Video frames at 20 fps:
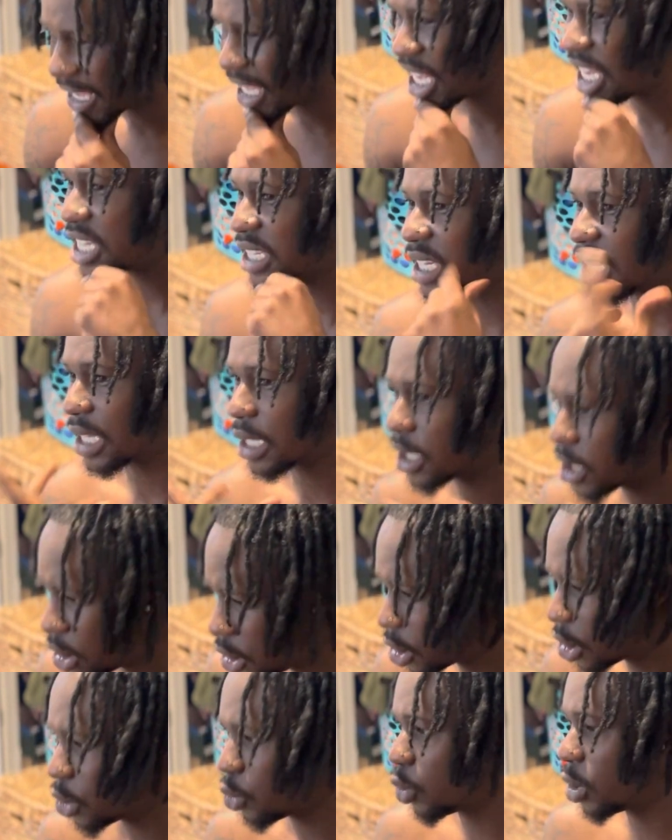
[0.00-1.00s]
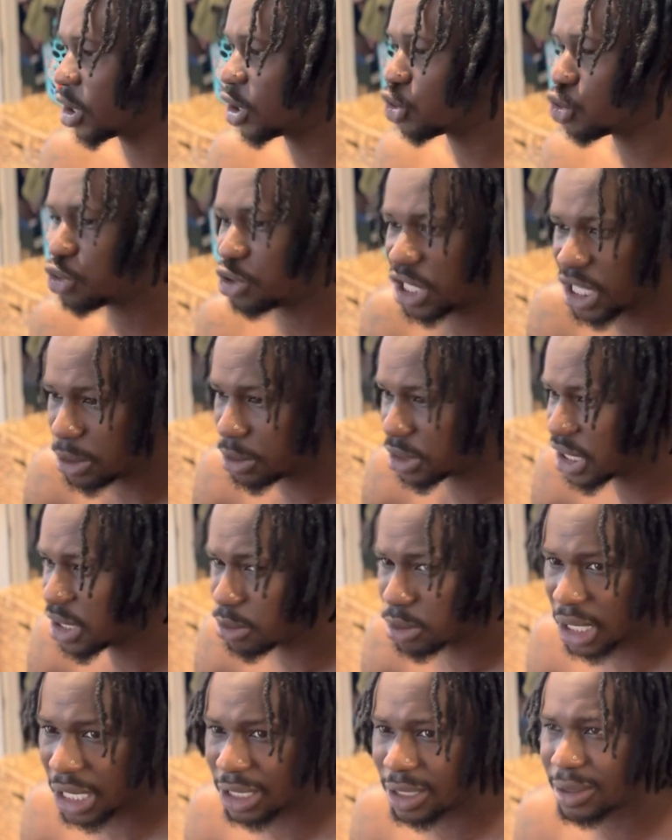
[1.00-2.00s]
He's like a, you know, one of those deep,
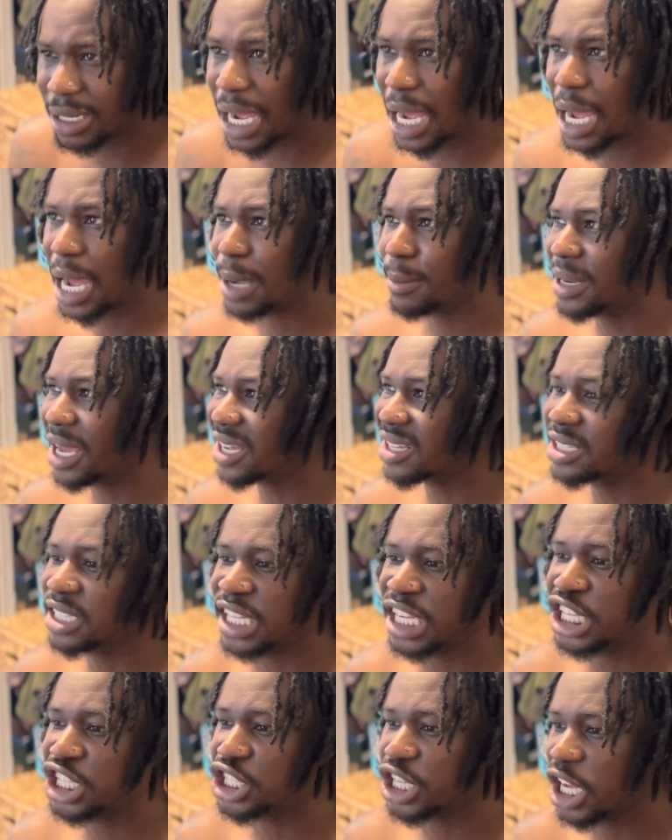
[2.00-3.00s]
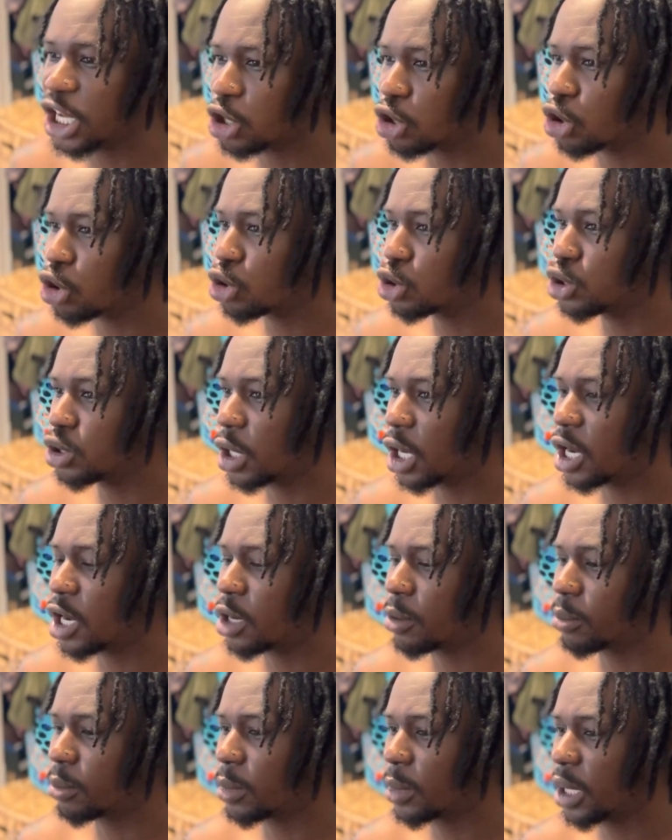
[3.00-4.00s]
like, I'm not going to say J. Cole,
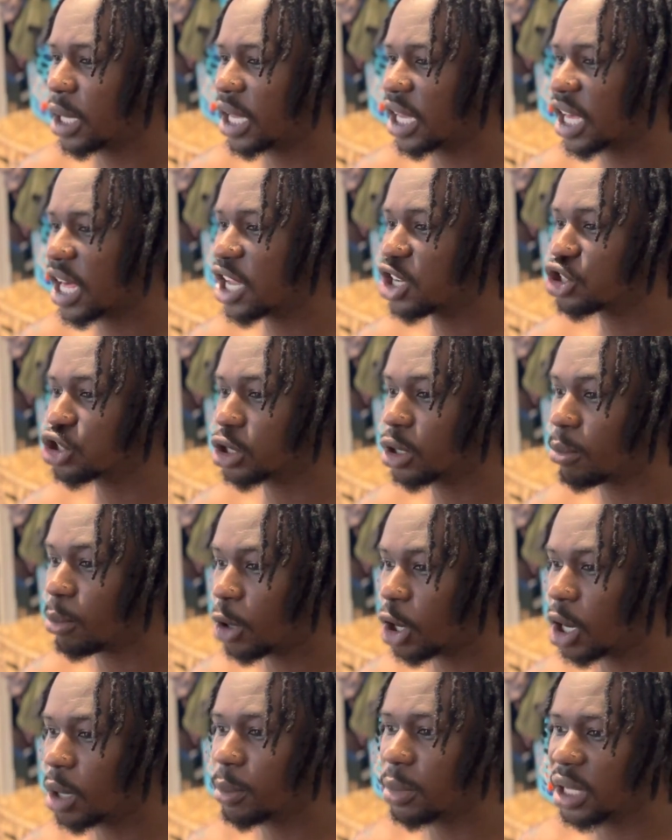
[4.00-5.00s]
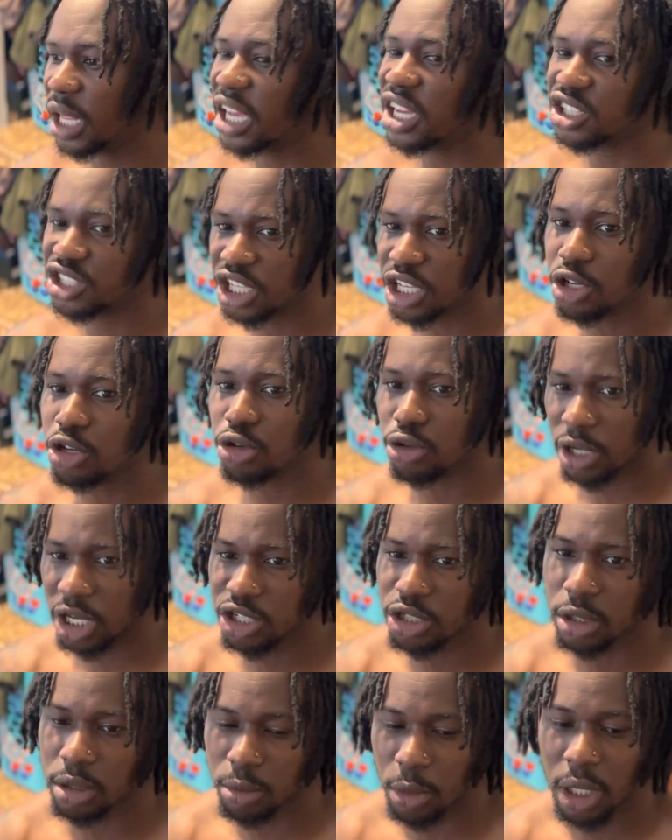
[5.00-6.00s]
Kendrick Lamar, but like a J. Cole,
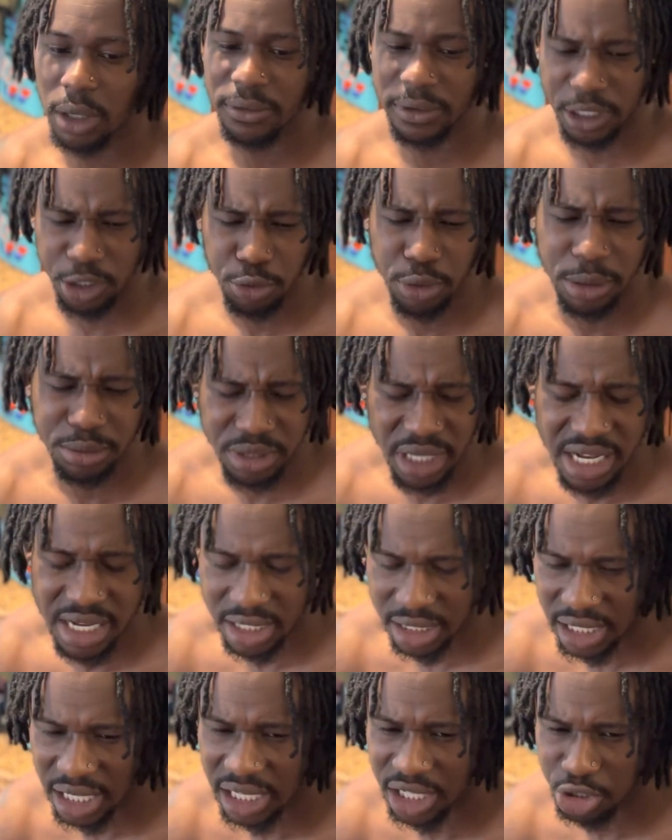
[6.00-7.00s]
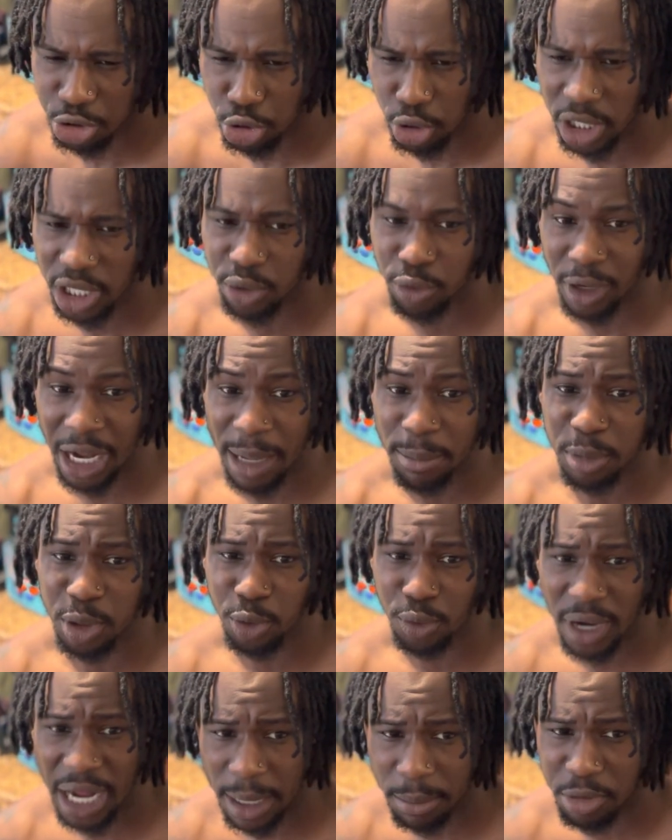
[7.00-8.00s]
Kendrick Lamar, if y'all know what I'm trying to say. You know, they're
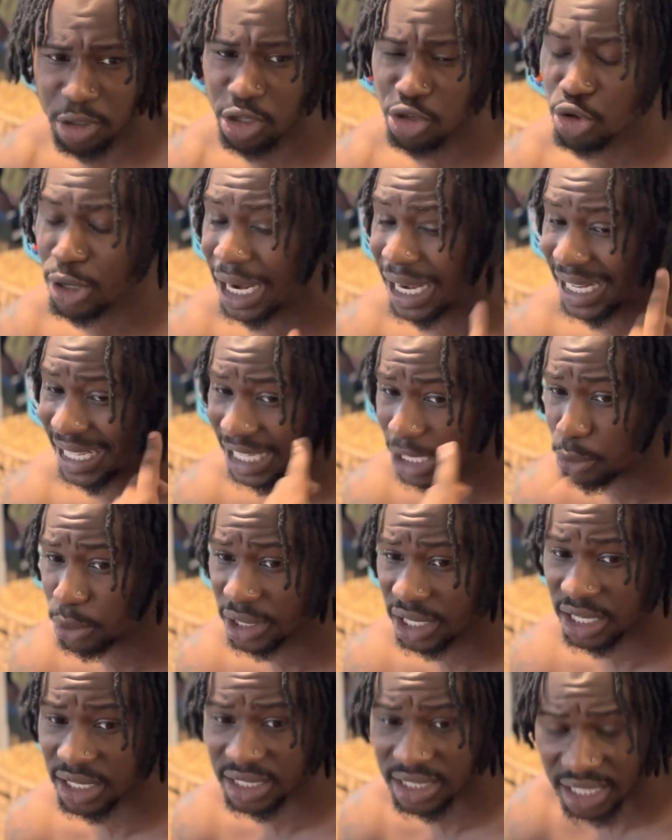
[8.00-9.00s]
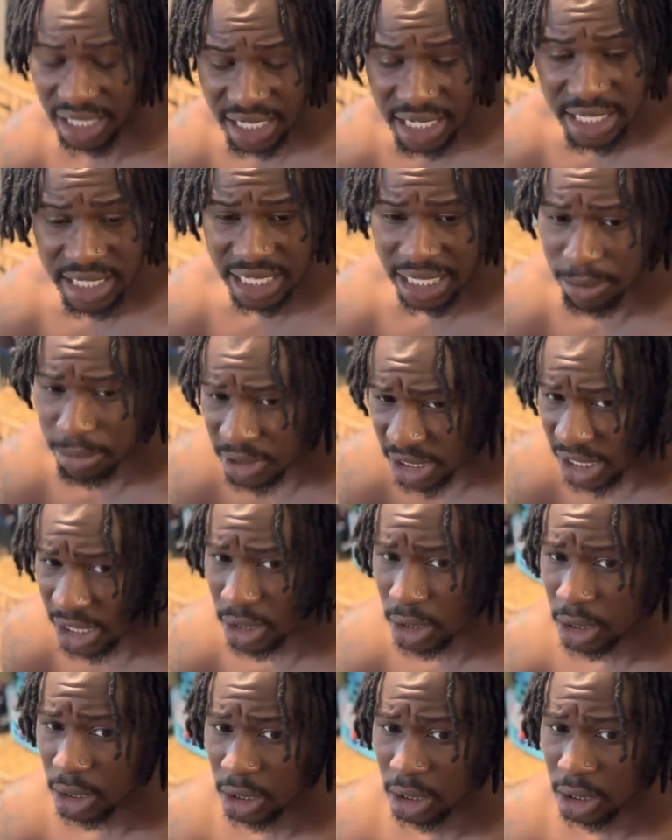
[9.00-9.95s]
rappy, you got to hear what they're saying type thing.